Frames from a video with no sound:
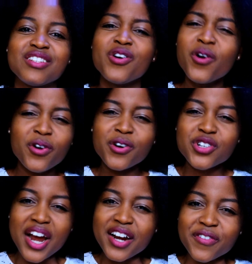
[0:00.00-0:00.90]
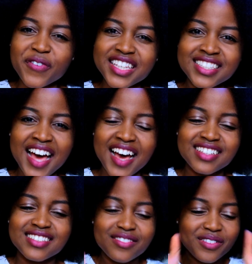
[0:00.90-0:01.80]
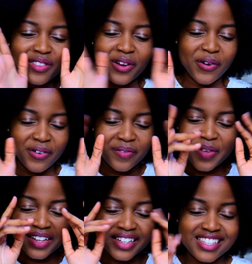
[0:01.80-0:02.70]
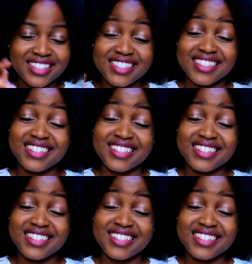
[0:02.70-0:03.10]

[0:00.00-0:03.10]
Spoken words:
Don't go trying to fix guys though, because